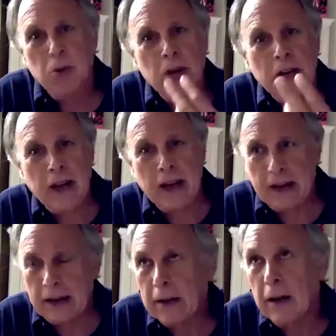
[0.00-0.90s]

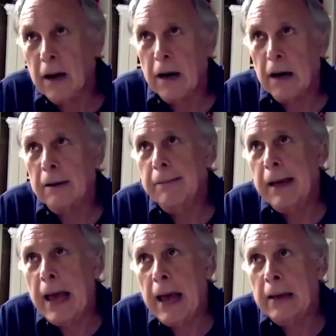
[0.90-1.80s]
communicating,
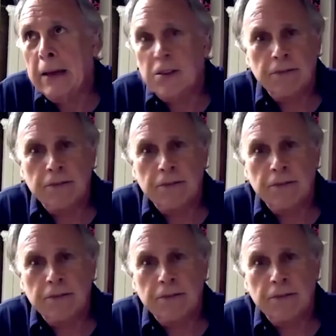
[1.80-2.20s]
and